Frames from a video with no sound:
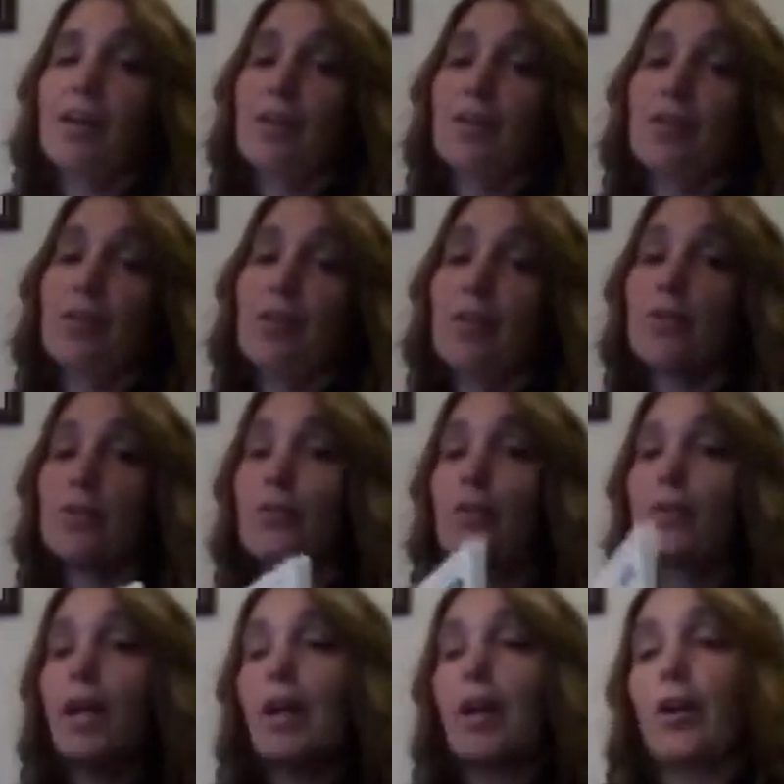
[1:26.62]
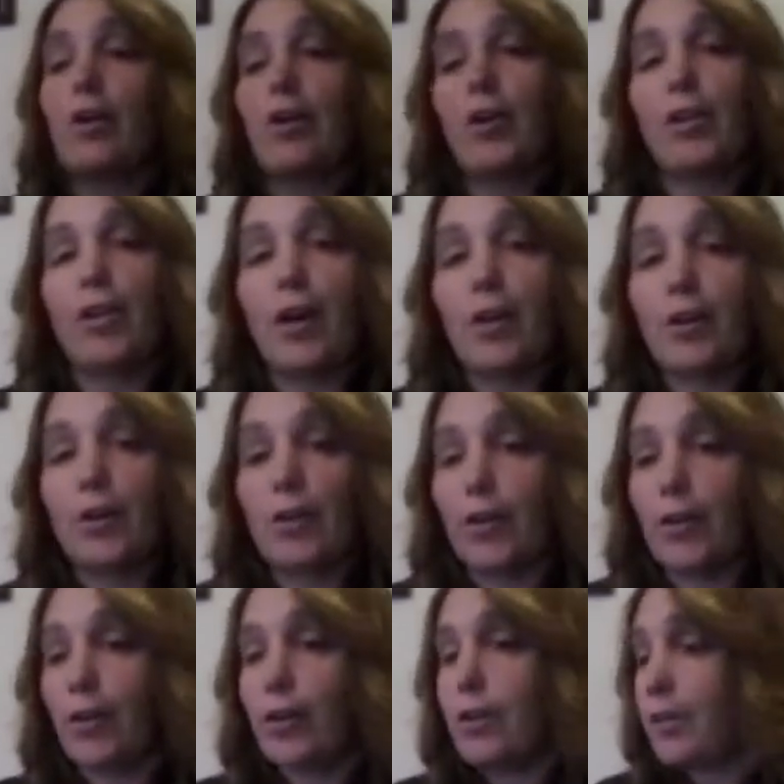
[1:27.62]
So those are for like our
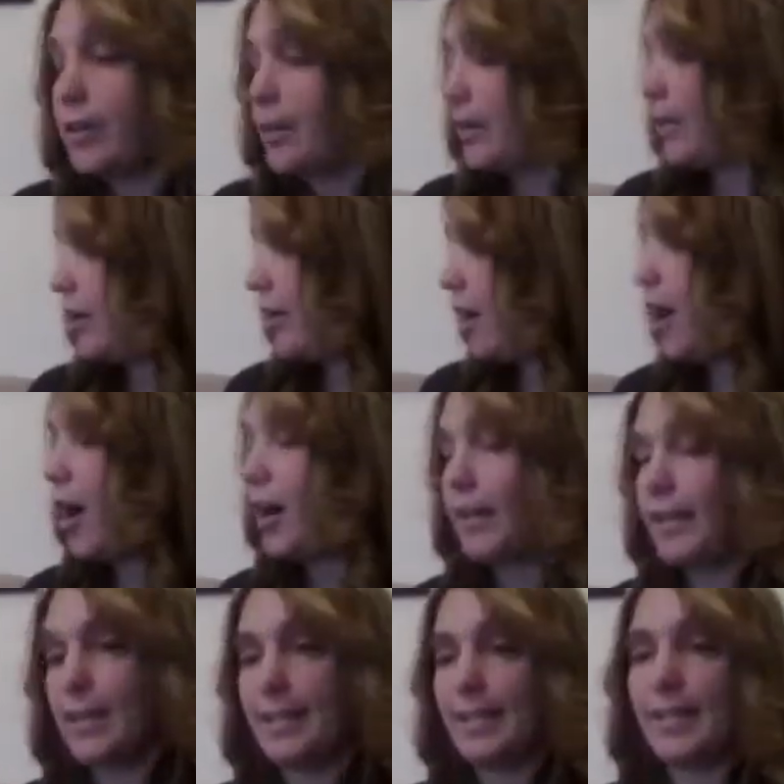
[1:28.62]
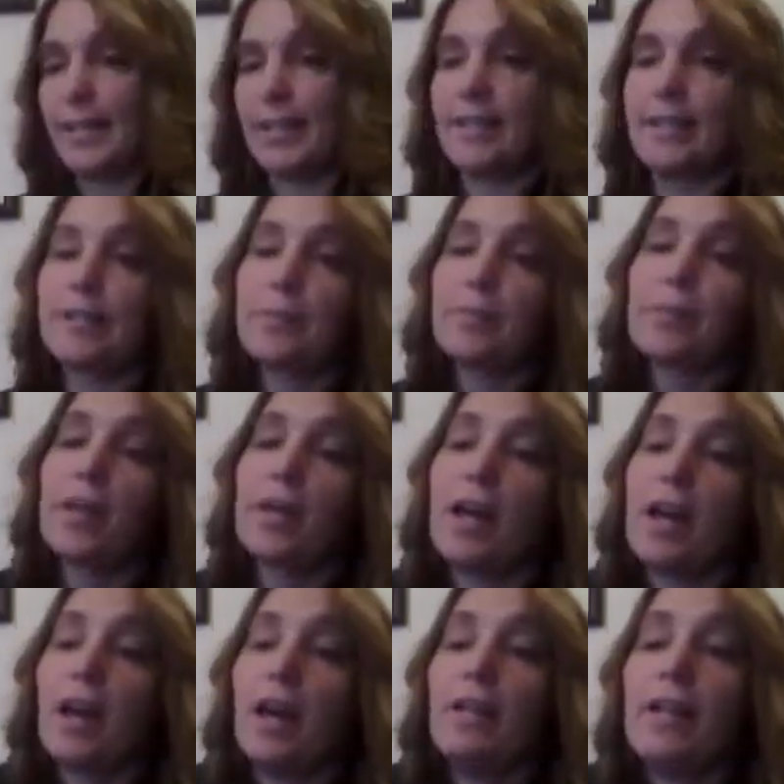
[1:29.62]
younger audiences.
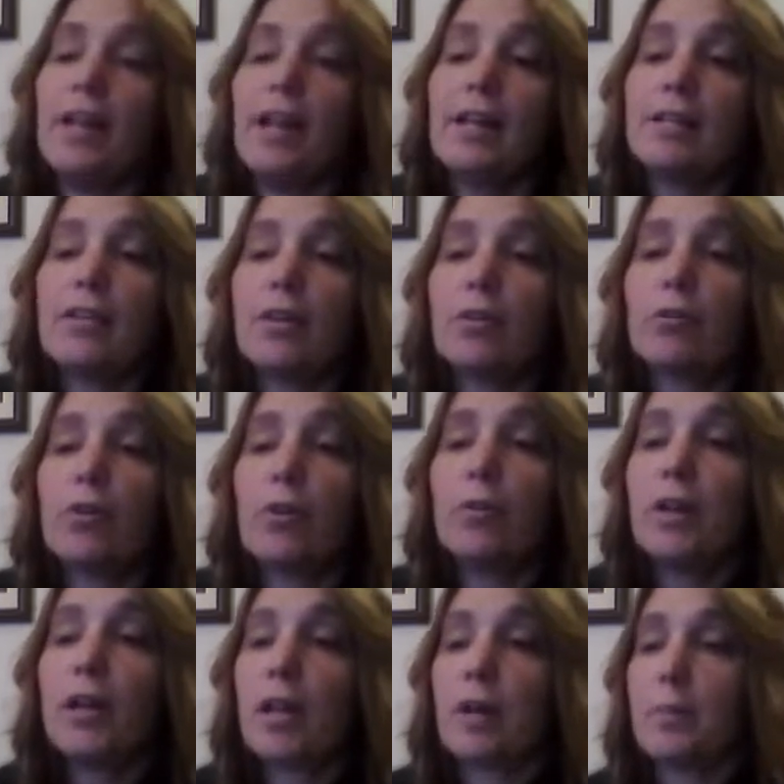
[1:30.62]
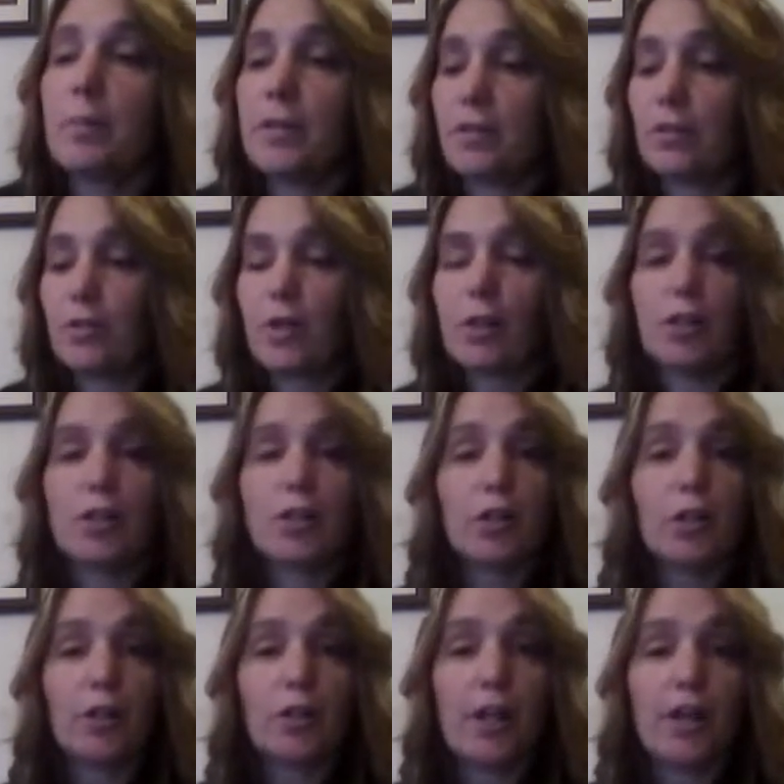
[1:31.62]
And then as they're growing up and they're starting to
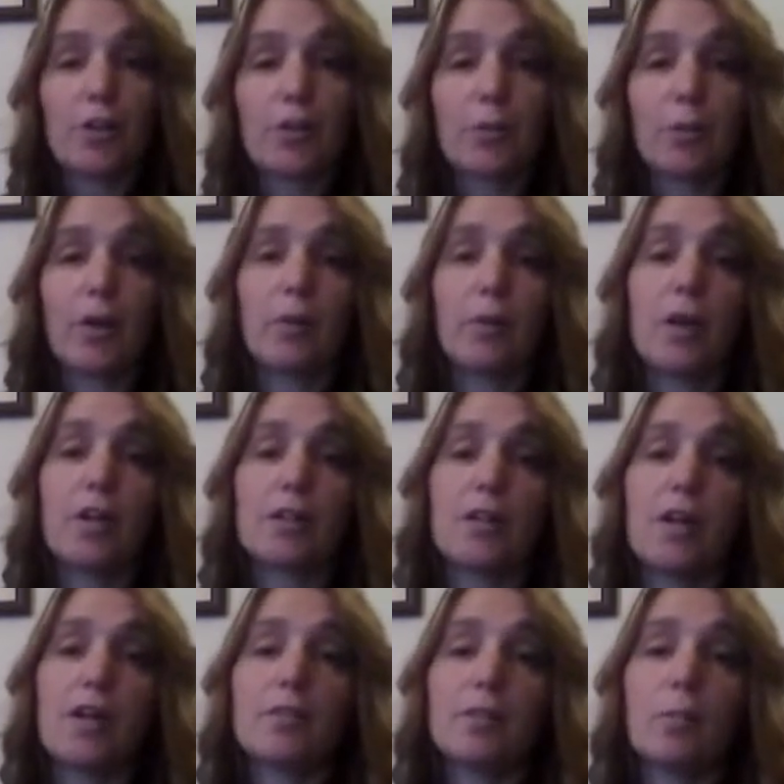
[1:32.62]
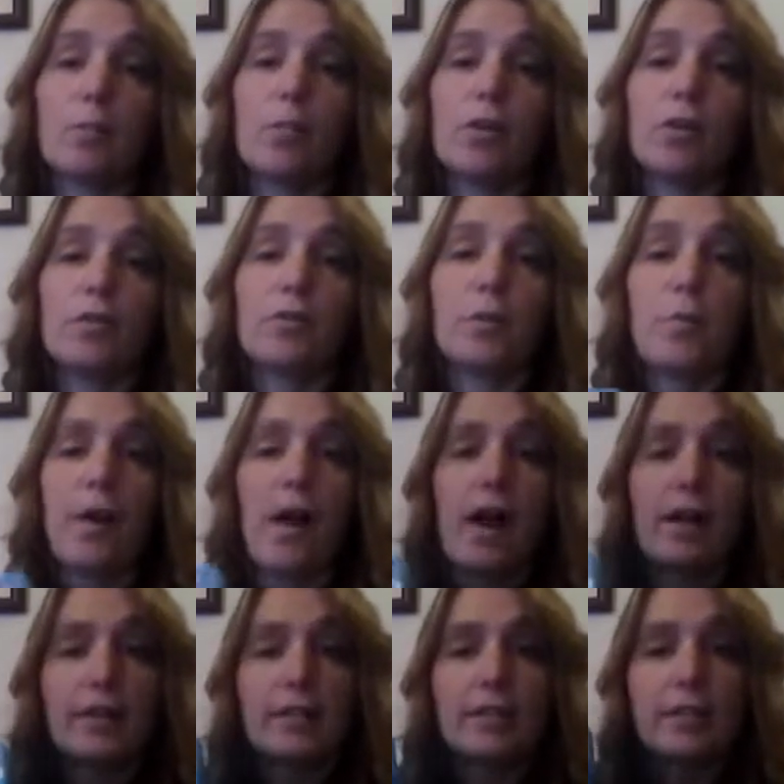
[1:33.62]
learn how to read, we also have some wonderful
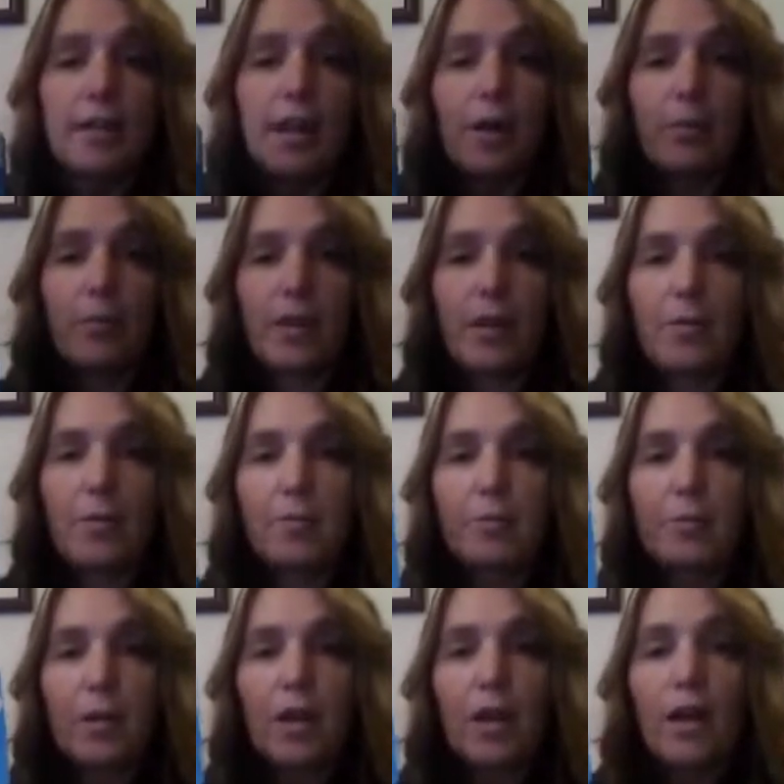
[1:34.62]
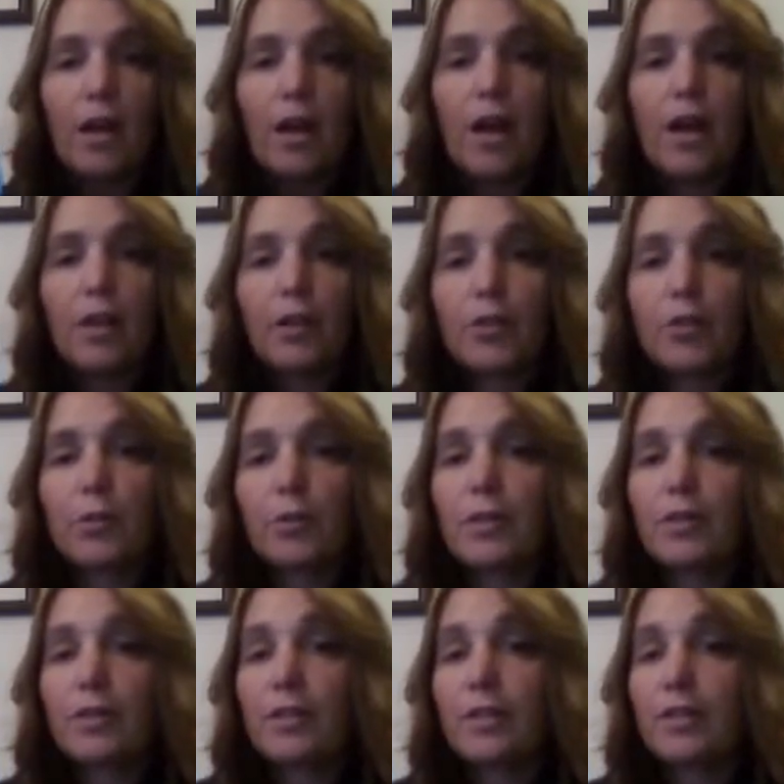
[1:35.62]
packs to help them learn to
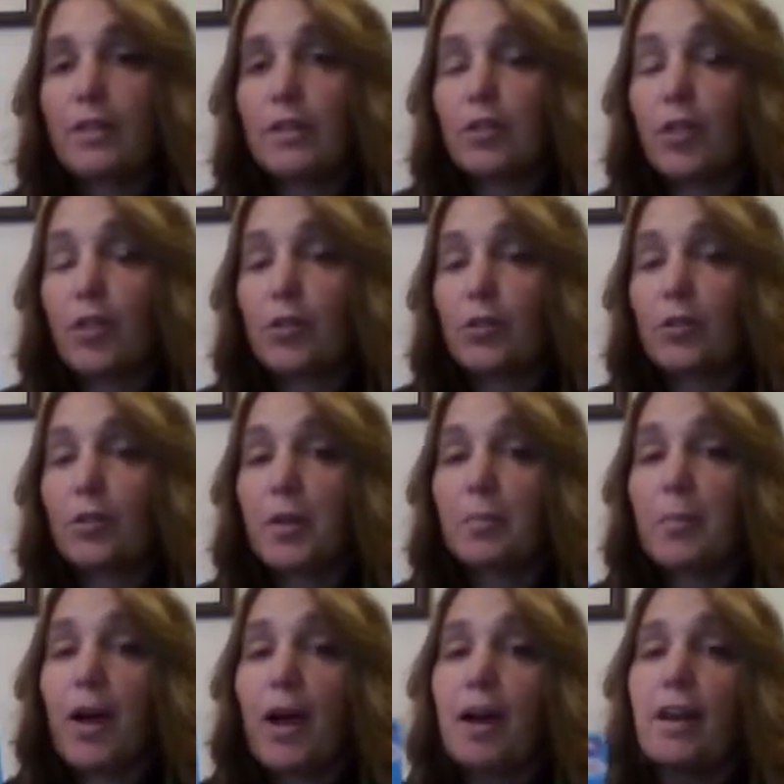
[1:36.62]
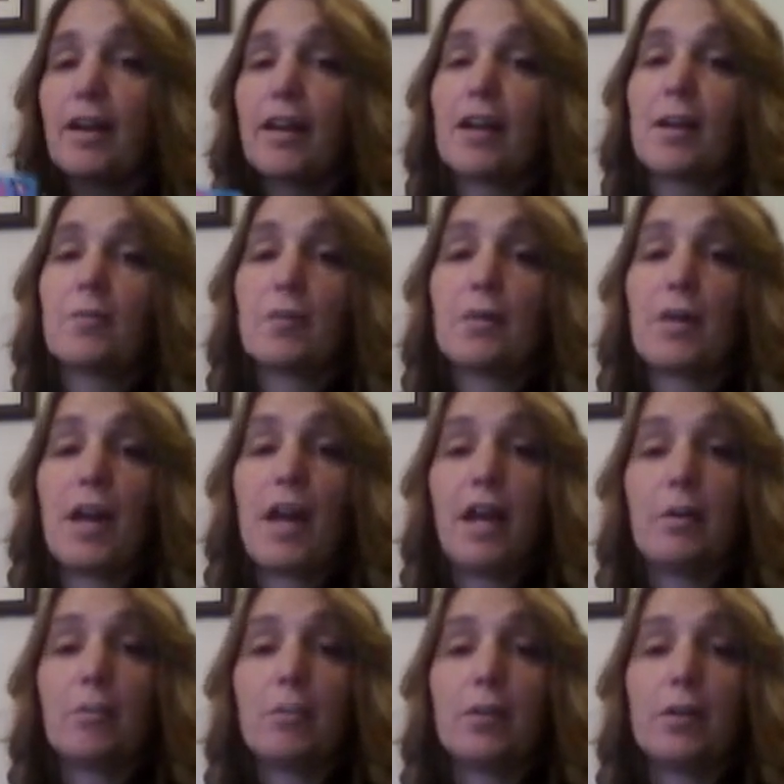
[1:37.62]
read. So this is a Start to Read pack. It comes with
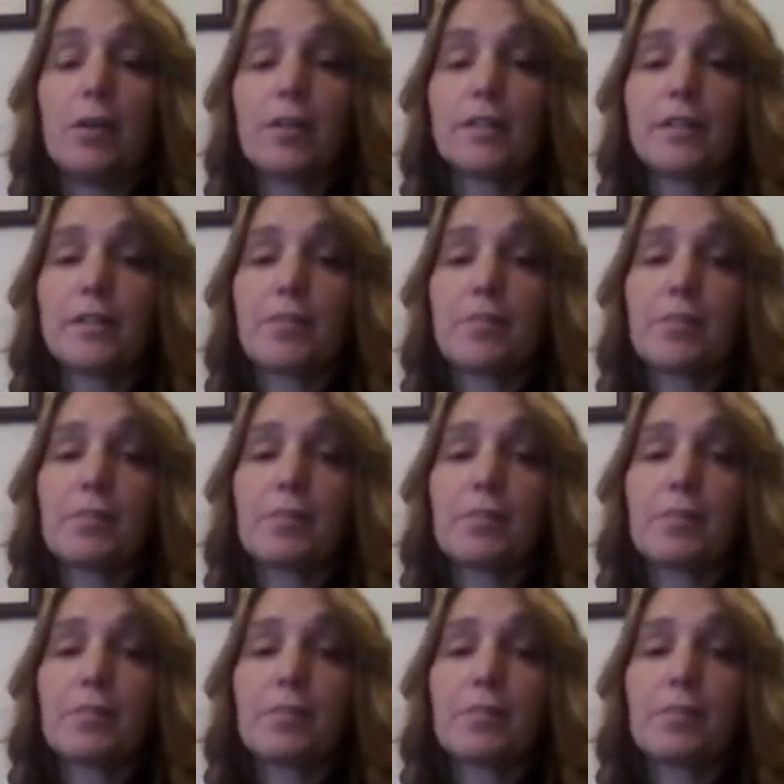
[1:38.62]
8 books.